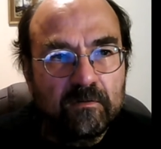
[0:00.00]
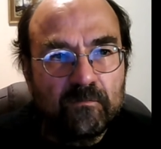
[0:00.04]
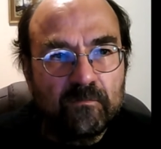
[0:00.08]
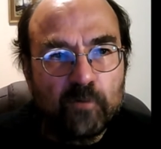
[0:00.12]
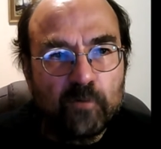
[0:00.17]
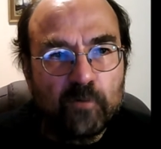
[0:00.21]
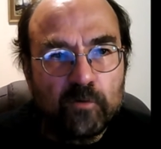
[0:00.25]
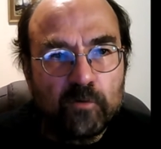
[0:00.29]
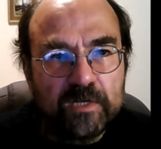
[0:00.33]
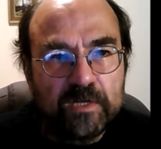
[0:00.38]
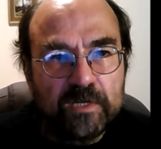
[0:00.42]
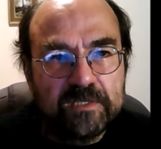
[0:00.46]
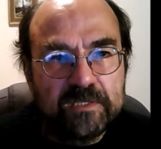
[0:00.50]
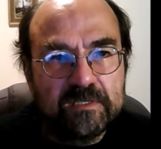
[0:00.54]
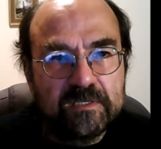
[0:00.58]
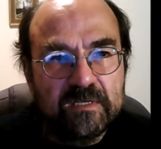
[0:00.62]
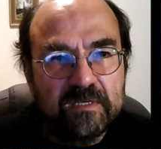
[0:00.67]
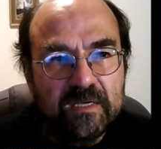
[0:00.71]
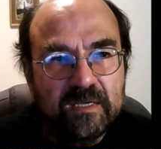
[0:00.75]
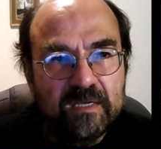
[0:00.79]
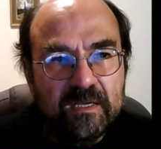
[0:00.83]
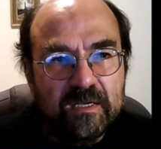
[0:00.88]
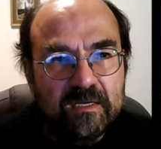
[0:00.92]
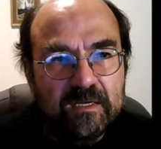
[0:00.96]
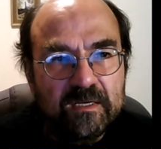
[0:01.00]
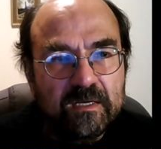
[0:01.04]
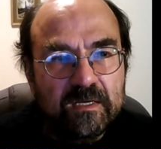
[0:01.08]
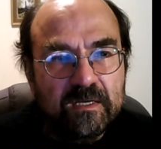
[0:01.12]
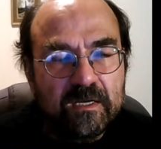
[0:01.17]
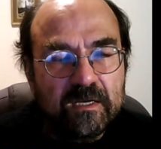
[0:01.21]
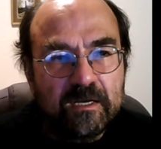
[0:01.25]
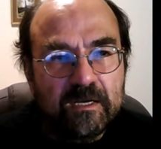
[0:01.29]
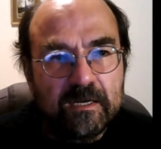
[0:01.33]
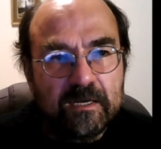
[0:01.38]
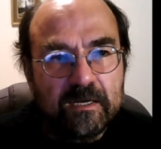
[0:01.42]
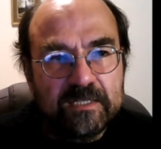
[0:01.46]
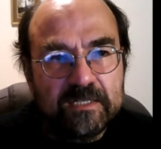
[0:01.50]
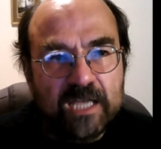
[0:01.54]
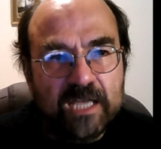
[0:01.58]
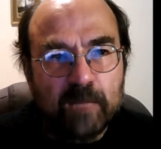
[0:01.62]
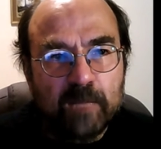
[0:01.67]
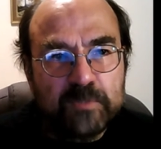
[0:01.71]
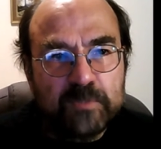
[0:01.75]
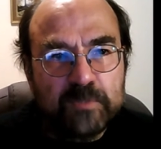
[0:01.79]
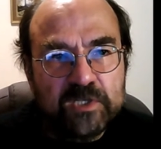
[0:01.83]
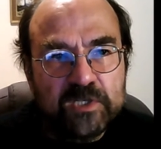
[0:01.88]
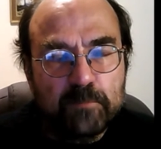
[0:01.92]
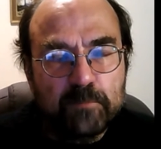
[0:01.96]
for us, to
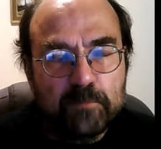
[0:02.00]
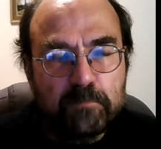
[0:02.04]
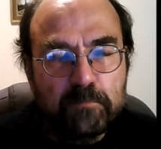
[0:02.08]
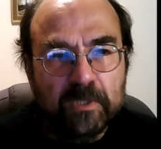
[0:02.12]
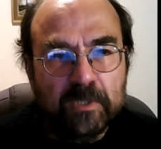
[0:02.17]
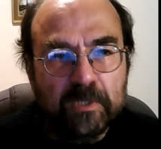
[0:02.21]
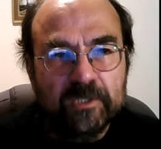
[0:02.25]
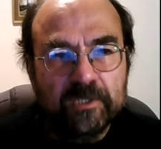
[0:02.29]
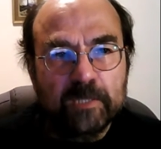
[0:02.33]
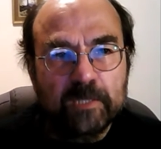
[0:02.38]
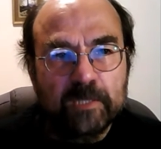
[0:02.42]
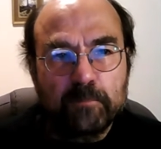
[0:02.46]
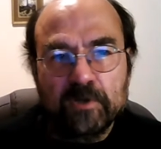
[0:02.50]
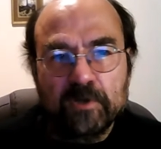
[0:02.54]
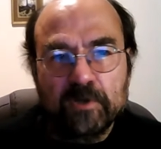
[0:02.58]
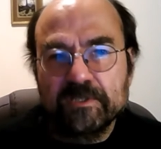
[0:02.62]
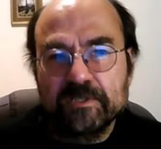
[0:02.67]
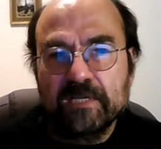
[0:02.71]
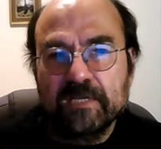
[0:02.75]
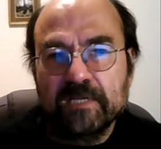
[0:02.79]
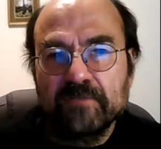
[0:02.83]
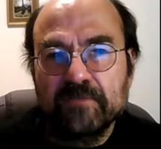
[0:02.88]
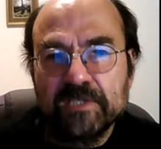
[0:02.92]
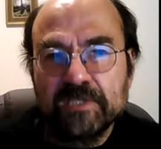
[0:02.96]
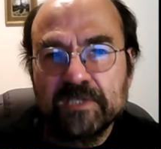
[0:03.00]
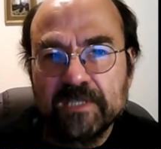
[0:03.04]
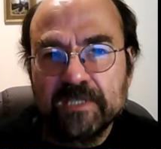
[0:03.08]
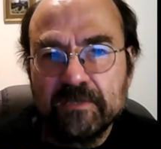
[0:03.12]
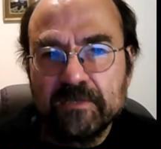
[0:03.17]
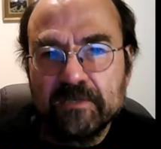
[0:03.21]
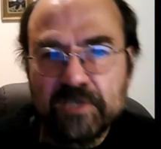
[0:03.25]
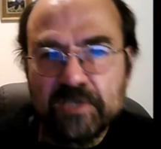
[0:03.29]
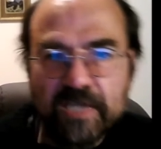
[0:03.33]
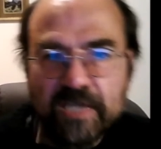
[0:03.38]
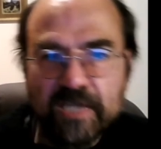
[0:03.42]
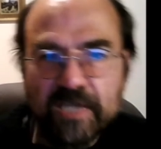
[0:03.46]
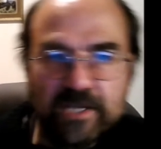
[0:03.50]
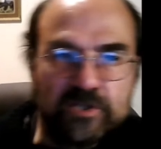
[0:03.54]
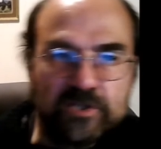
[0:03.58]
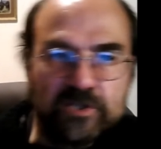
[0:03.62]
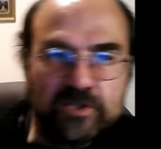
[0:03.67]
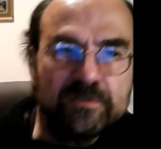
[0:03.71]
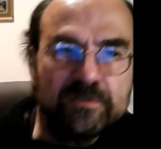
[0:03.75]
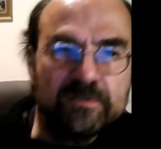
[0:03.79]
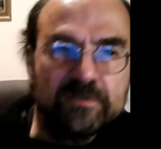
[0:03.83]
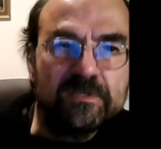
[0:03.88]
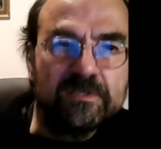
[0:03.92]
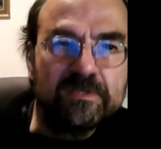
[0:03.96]
help us to build up positive
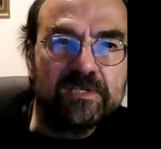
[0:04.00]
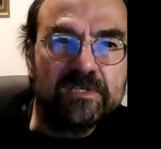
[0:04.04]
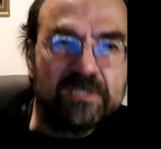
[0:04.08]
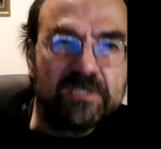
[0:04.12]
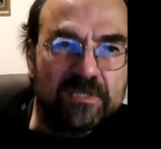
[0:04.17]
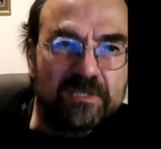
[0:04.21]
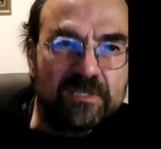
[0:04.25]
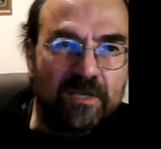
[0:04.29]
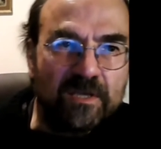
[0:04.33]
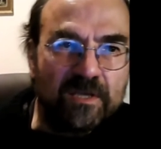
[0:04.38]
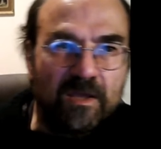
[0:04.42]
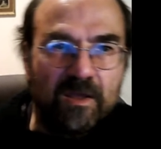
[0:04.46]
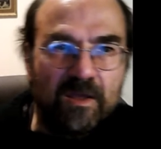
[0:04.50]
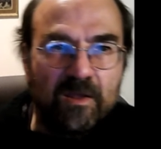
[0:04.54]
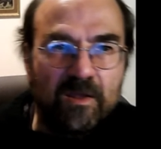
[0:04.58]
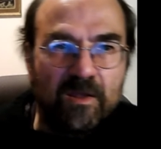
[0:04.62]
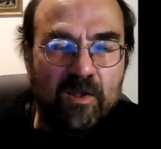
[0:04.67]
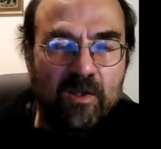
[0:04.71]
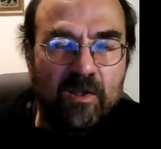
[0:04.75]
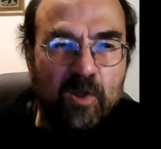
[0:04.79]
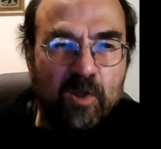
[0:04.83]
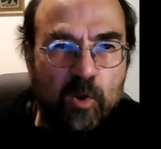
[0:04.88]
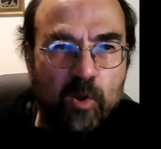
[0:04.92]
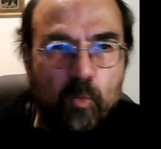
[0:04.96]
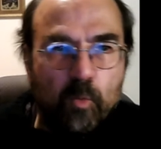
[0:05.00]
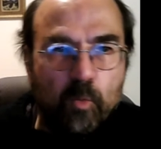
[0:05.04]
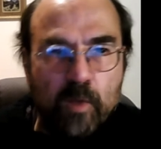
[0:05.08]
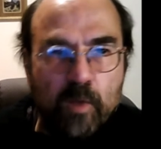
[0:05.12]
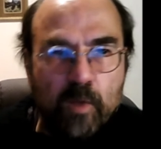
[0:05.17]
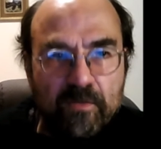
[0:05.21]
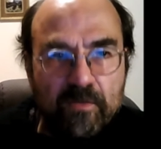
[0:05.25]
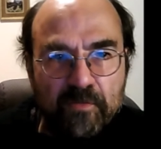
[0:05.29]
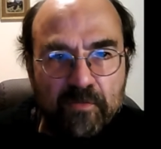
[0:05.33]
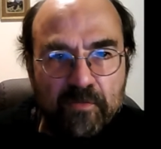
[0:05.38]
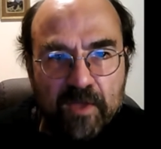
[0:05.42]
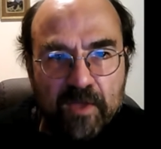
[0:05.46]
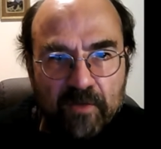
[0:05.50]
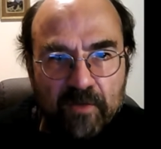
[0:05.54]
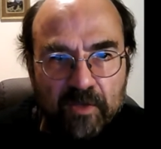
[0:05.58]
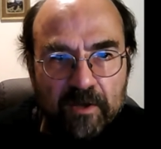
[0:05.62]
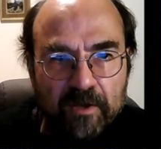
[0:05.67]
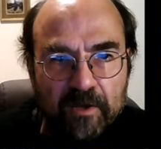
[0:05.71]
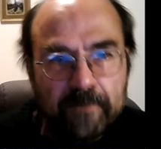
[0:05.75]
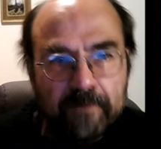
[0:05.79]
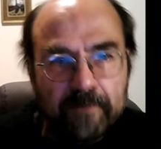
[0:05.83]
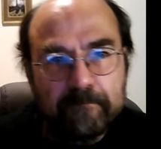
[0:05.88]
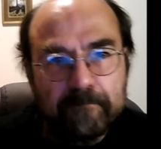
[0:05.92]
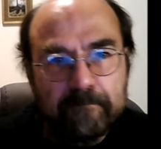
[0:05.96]
associations with the
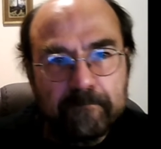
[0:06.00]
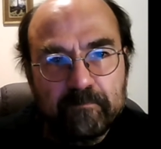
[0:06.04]
other,